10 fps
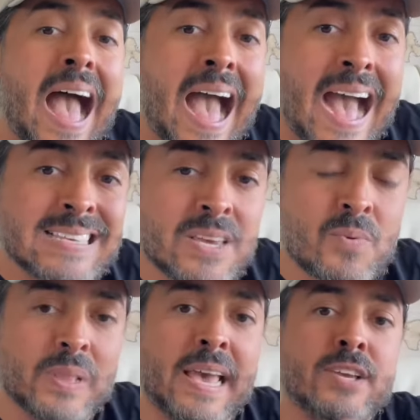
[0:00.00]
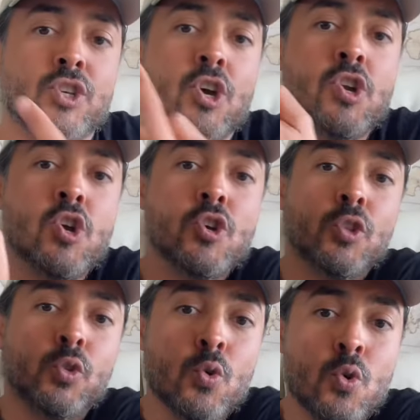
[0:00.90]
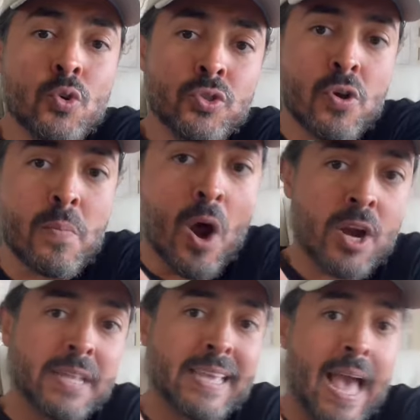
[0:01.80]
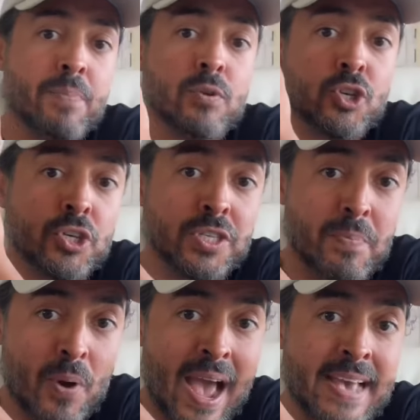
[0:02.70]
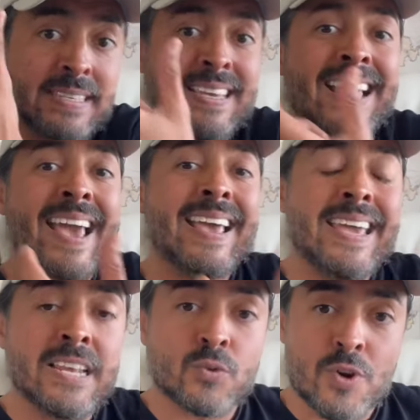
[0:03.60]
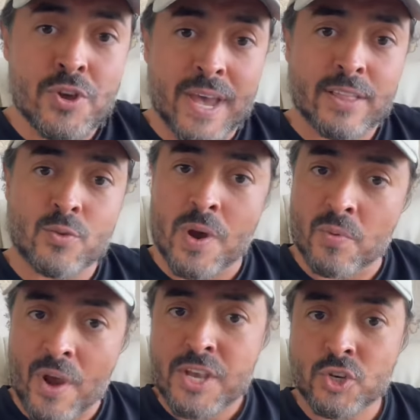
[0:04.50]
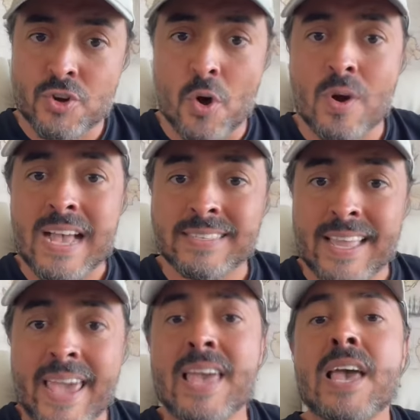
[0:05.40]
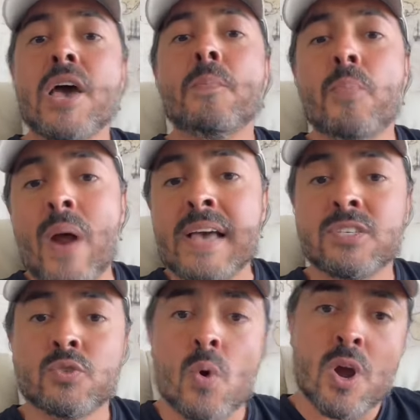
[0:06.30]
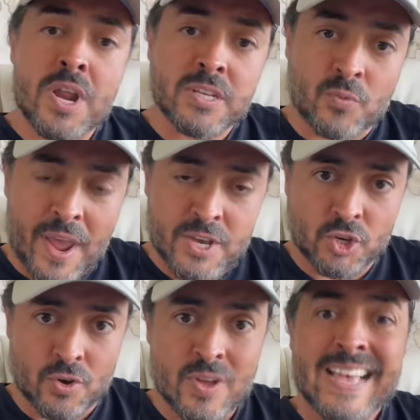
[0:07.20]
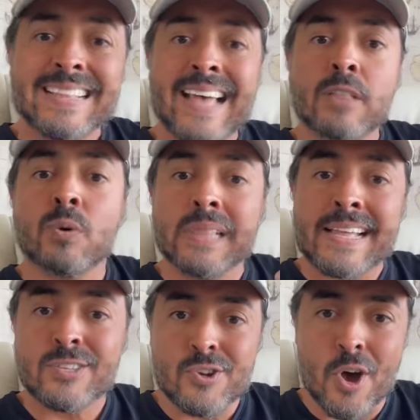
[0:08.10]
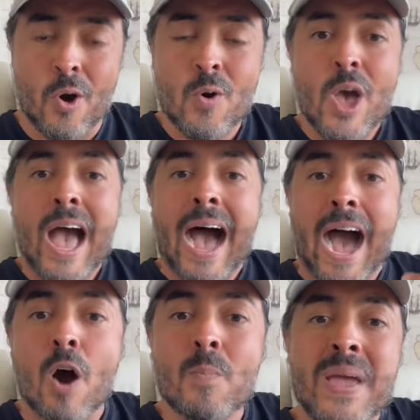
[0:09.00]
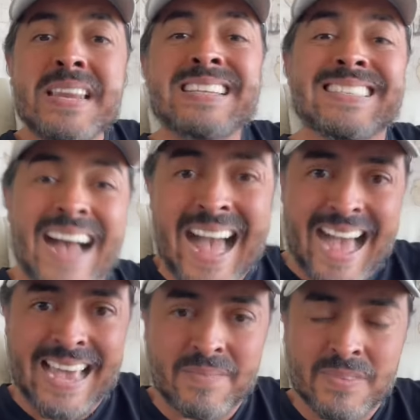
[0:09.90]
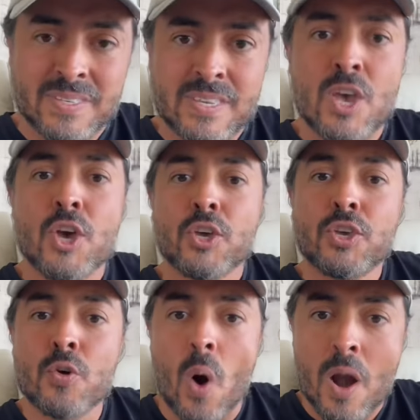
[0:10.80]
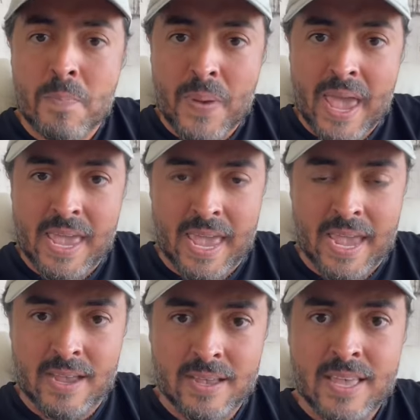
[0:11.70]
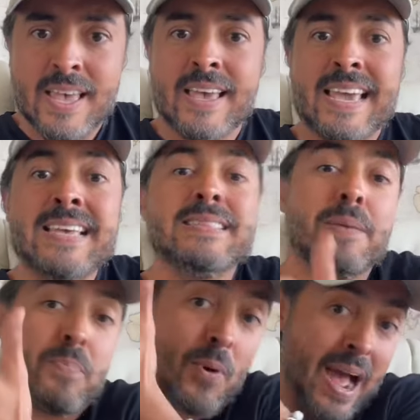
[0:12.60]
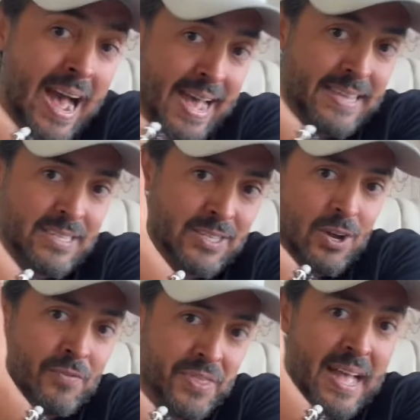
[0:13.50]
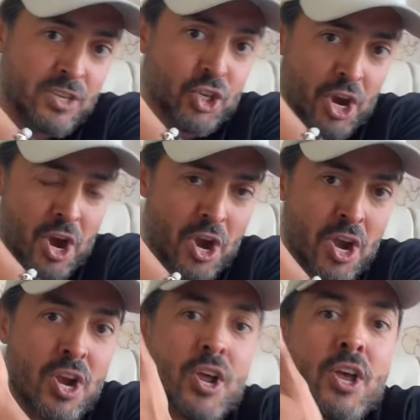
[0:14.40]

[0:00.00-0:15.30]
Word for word: as a relation to their market cap, which is the price. And here is where you get to a ratio known as the price to earnings ratio. That will let you know how many times you are paying in the price of that share